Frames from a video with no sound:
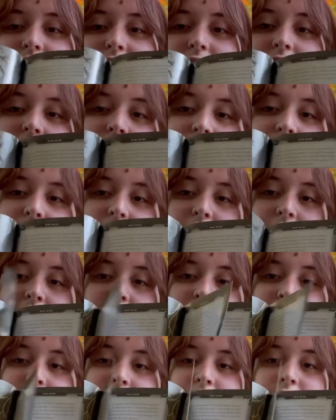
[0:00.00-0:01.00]
of
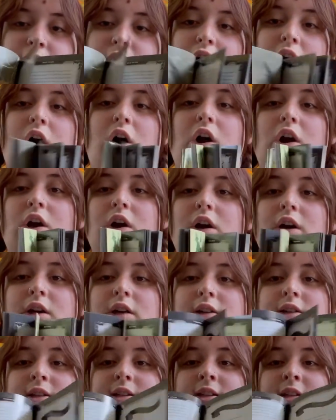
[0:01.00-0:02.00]
the
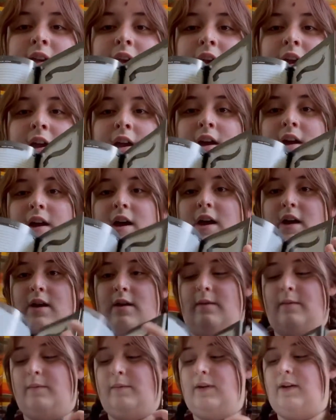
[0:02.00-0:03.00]
cards,
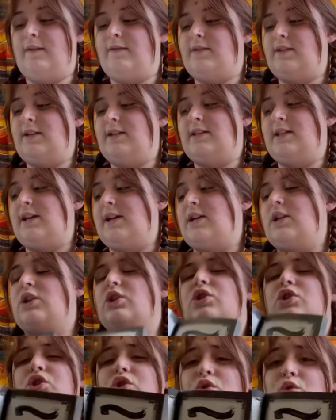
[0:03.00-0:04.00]
it's like a
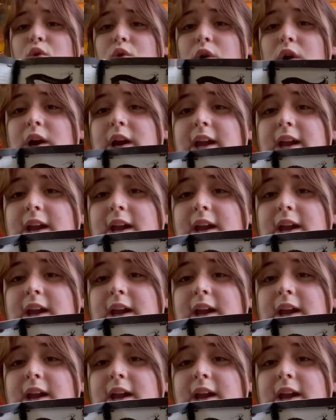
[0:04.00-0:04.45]
story